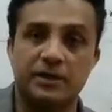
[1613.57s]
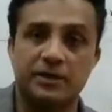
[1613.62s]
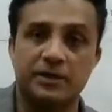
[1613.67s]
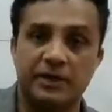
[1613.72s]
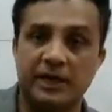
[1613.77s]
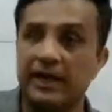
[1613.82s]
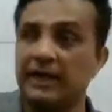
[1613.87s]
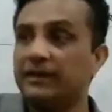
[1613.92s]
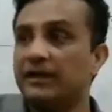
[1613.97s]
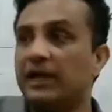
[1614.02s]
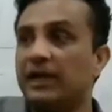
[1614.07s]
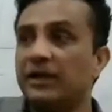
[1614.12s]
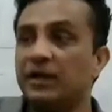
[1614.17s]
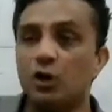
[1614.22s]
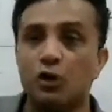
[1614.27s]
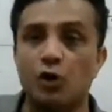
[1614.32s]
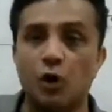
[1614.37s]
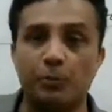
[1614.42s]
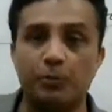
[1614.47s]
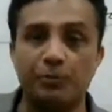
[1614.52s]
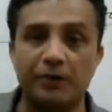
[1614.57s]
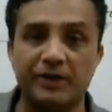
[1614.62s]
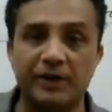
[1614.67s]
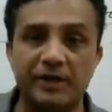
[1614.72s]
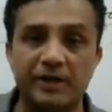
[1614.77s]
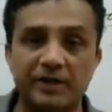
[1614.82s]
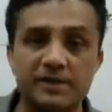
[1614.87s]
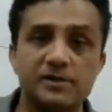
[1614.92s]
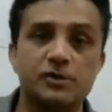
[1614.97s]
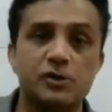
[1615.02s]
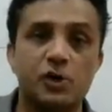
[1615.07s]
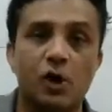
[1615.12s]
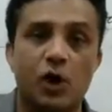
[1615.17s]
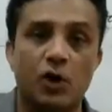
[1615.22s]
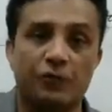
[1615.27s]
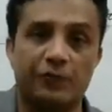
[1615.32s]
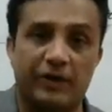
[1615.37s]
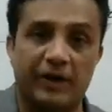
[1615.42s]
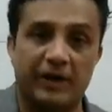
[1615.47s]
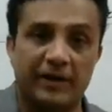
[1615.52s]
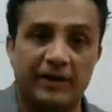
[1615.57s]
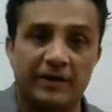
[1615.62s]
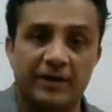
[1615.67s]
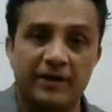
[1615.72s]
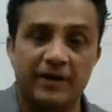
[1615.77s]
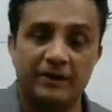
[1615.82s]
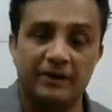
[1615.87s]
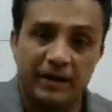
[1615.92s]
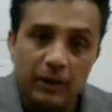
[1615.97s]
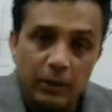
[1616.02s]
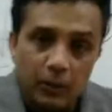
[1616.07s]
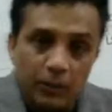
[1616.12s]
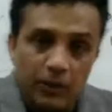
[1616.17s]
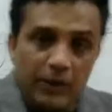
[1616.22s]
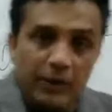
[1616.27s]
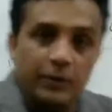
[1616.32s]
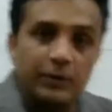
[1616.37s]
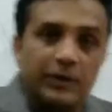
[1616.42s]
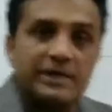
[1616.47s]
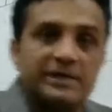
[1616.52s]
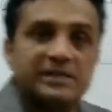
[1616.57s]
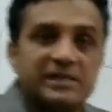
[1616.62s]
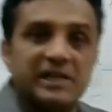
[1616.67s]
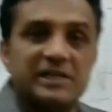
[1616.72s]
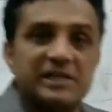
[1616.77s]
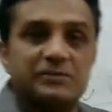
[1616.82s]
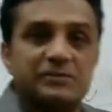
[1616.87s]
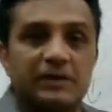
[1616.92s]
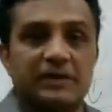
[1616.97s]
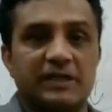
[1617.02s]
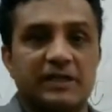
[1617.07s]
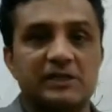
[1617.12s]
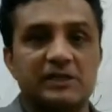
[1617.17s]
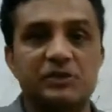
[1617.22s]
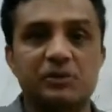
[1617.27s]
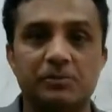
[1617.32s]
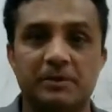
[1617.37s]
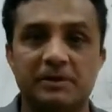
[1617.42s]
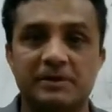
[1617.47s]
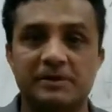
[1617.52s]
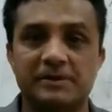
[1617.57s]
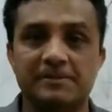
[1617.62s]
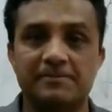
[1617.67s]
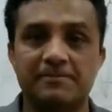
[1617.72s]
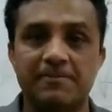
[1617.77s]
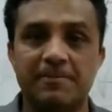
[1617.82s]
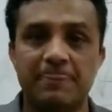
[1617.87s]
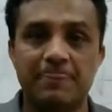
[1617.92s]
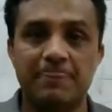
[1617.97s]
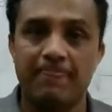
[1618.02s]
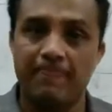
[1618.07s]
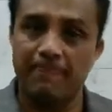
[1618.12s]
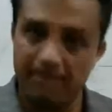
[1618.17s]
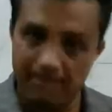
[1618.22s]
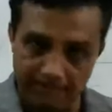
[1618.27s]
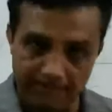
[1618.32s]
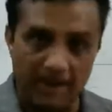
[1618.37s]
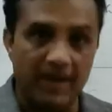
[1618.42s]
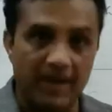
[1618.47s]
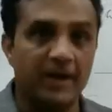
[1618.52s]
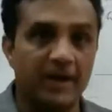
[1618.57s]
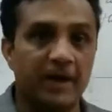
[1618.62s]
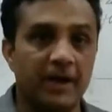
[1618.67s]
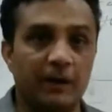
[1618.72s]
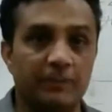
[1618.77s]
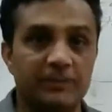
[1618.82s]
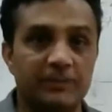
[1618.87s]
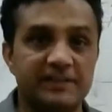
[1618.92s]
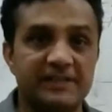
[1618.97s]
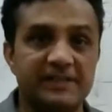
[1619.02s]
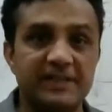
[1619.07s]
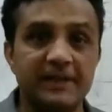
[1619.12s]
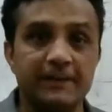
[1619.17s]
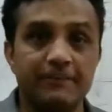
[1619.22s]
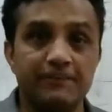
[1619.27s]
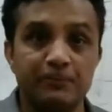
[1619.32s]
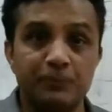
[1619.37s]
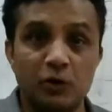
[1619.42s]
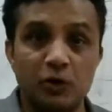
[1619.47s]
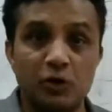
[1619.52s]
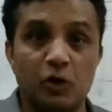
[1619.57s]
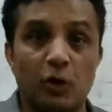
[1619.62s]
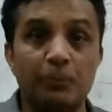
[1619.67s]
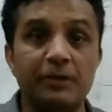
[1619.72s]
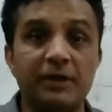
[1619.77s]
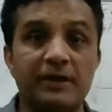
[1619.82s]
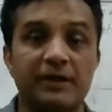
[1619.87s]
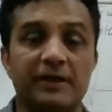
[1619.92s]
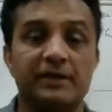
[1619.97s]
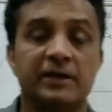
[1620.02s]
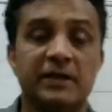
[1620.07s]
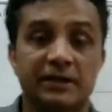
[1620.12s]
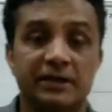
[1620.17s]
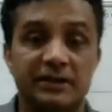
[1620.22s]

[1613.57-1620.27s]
Then your competitor is offering. Then only you can satisfy the consumers. Is this clear? The competitor.